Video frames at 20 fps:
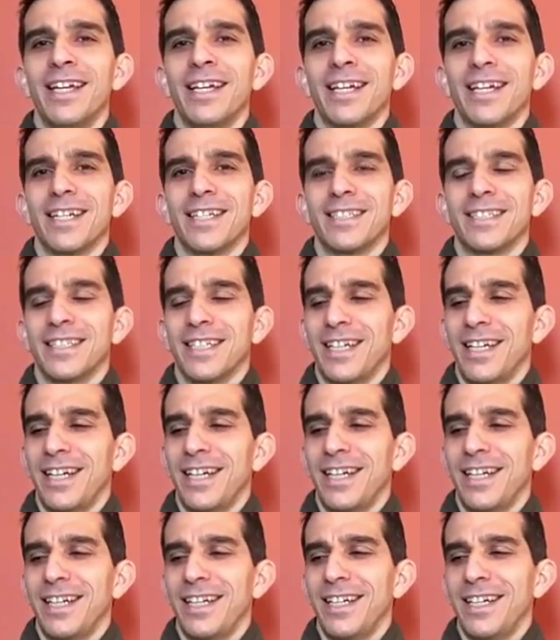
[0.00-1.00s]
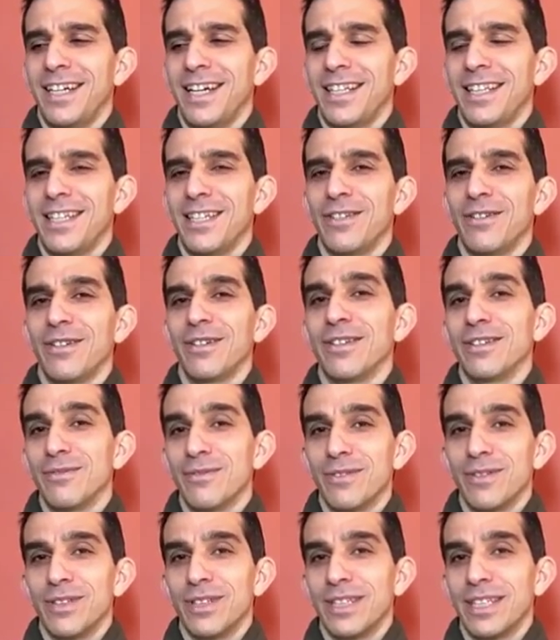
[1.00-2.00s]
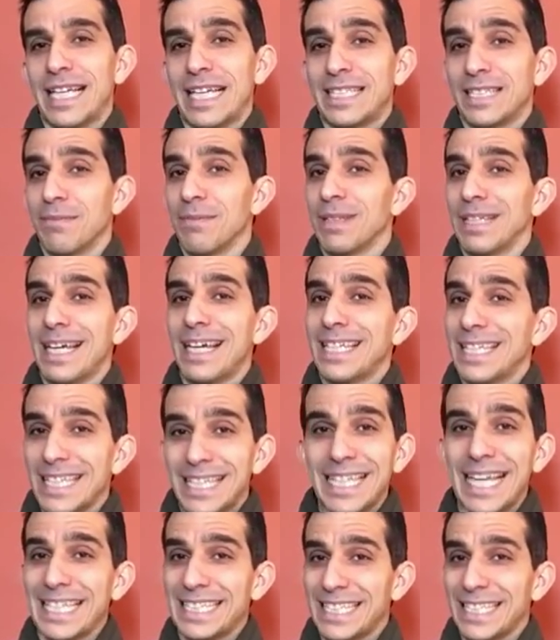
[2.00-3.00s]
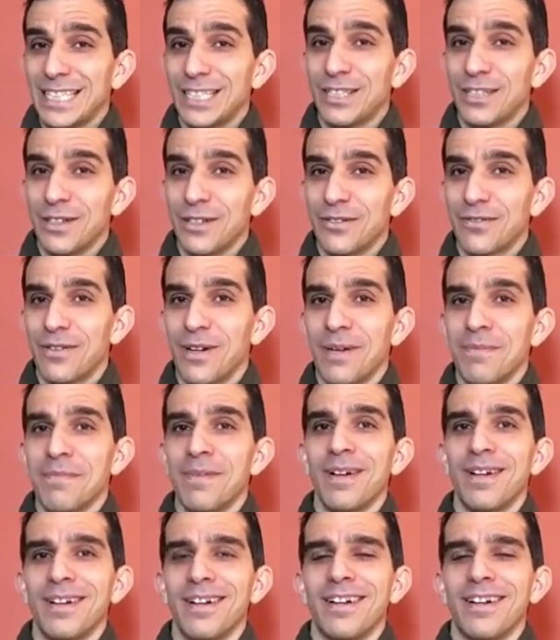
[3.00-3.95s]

because I think you could get some lessons from